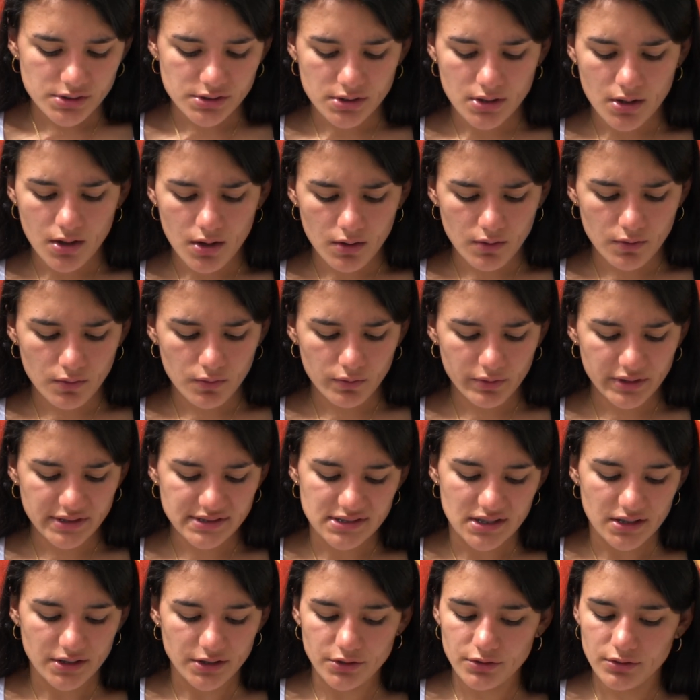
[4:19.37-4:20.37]
So
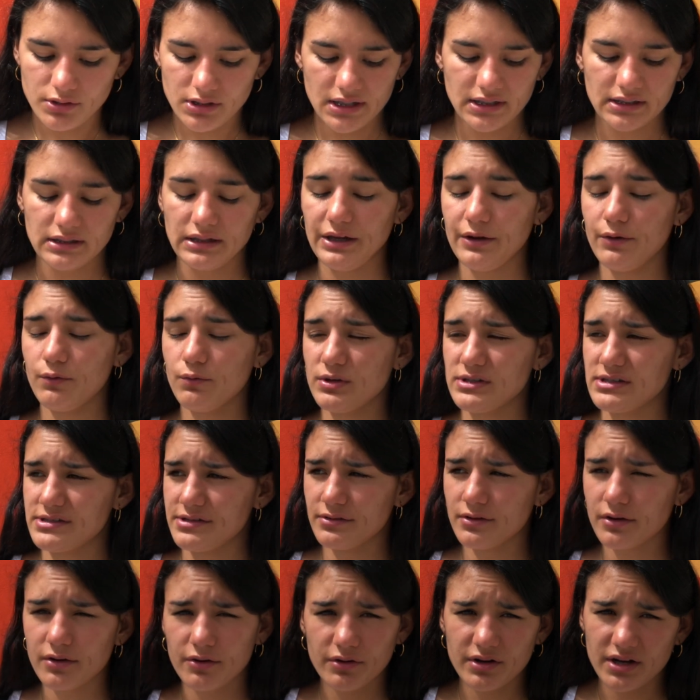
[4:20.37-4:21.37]
it's a unique
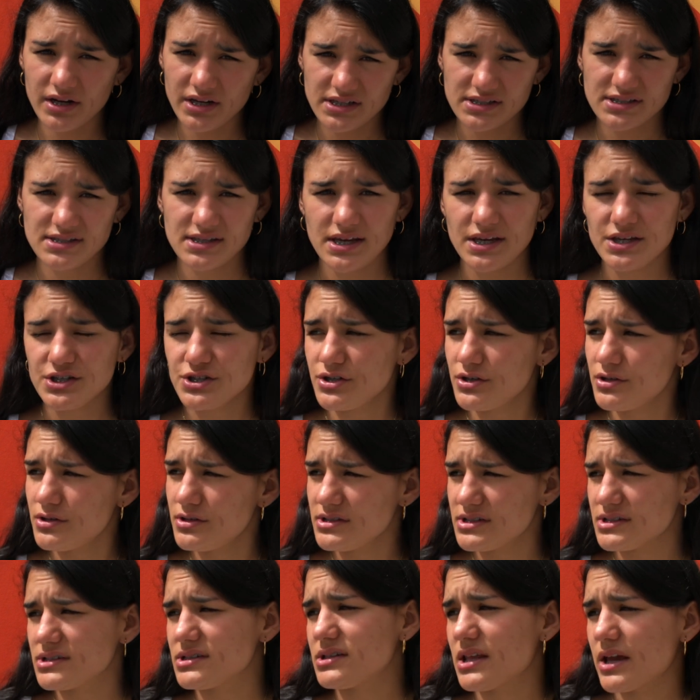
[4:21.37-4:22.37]
linguistic organization.
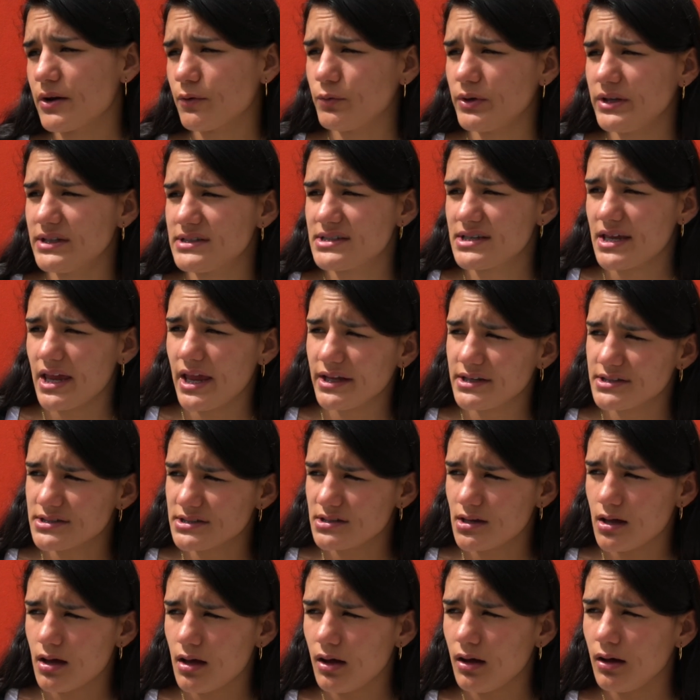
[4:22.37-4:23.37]
It's like we take
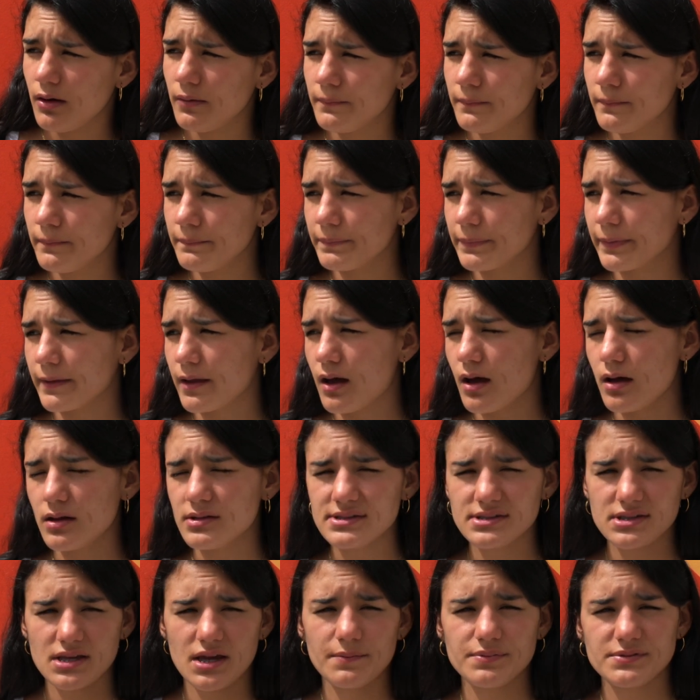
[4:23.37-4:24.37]
some
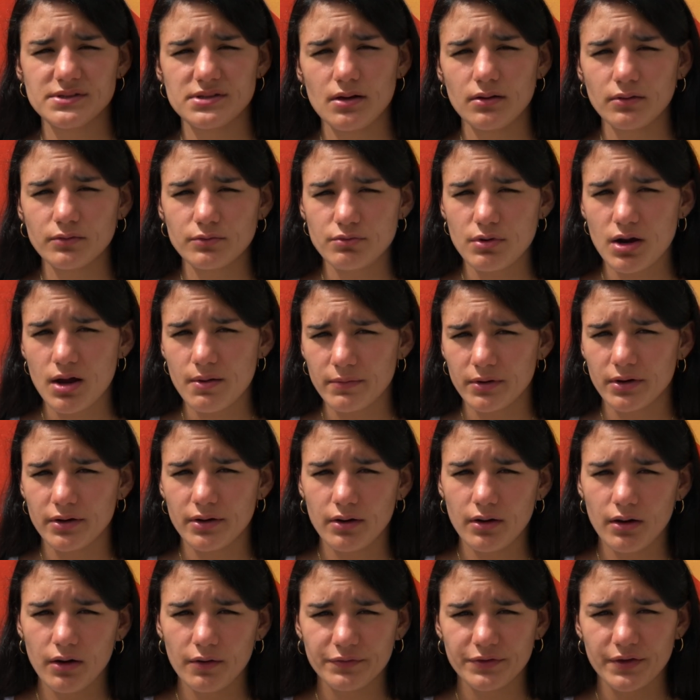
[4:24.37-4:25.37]
concepts on grammar
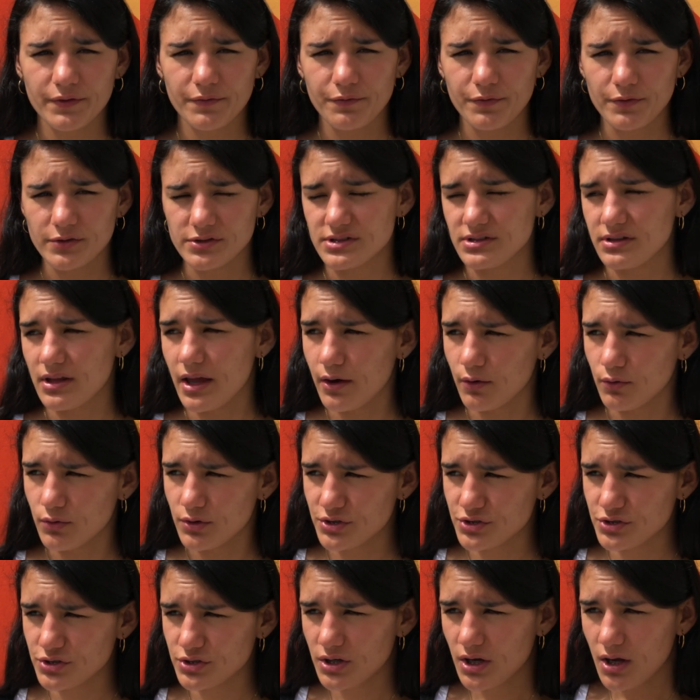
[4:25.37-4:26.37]
of the first
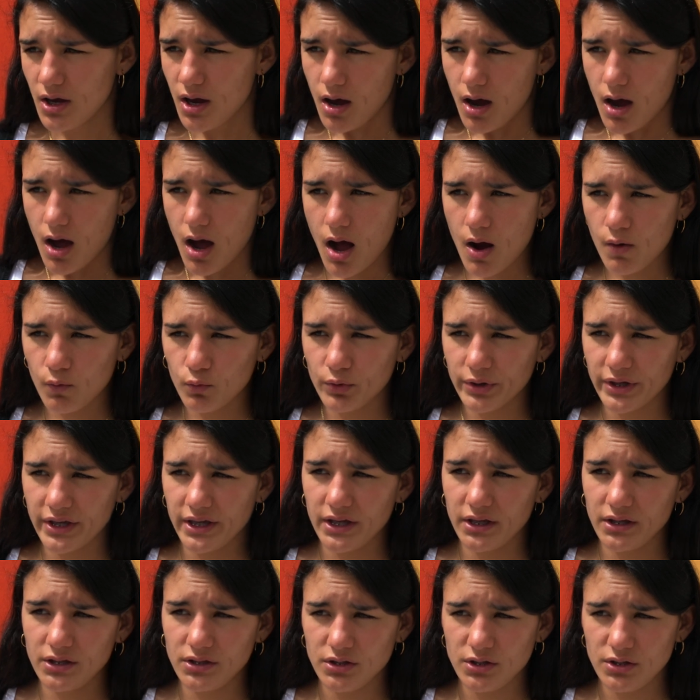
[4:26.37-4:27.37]
language and
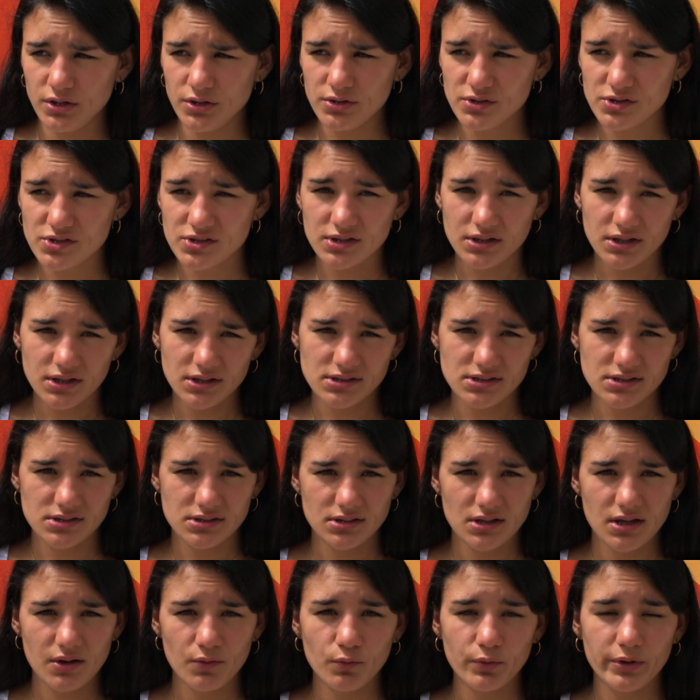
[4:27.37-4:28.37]
we use it,
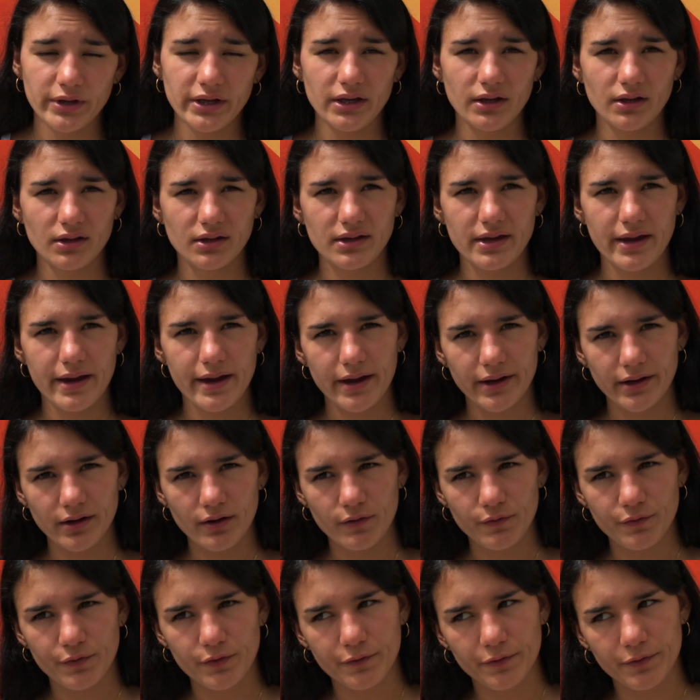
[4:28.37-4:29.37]
we kind
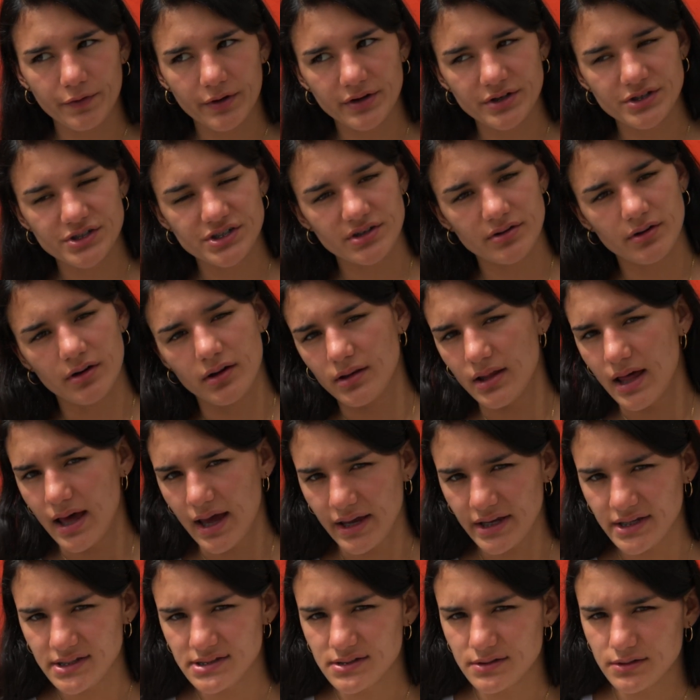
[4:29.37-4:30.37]
of
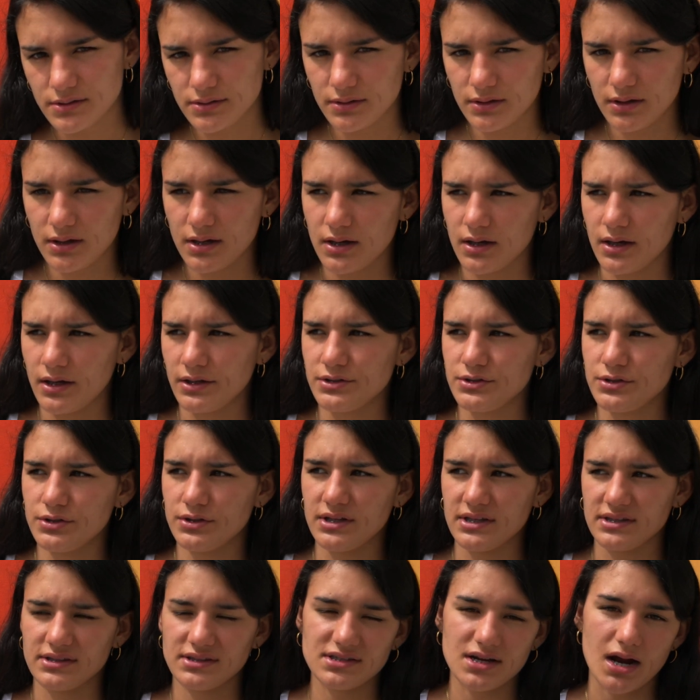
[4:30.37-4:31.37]
overgeneralize to
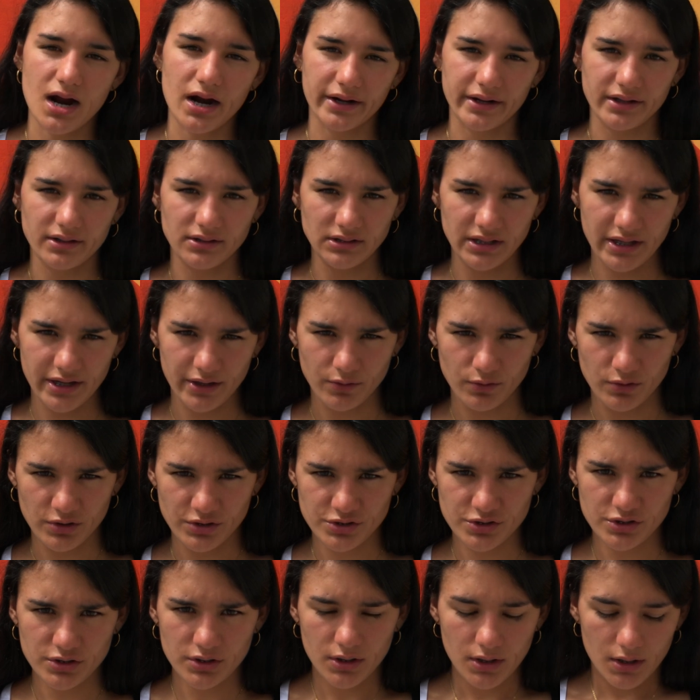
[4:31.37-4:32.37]
the target
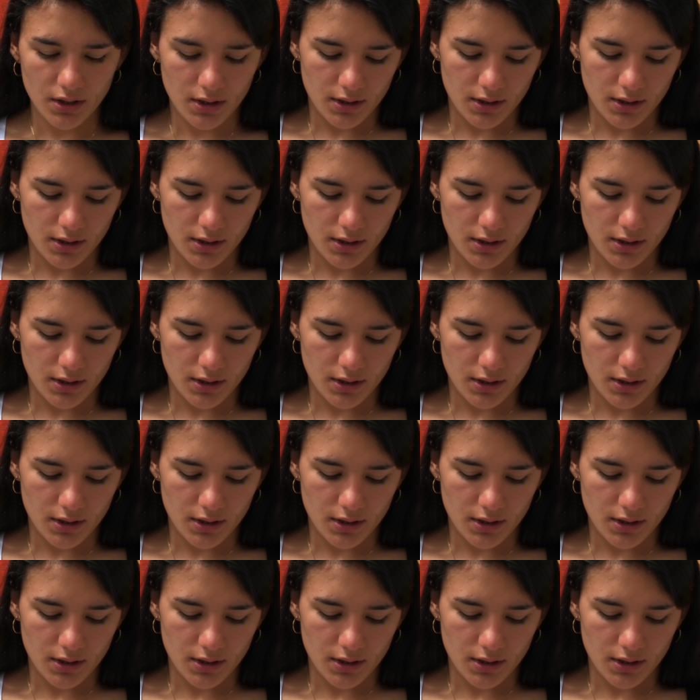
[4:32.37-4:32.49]
language.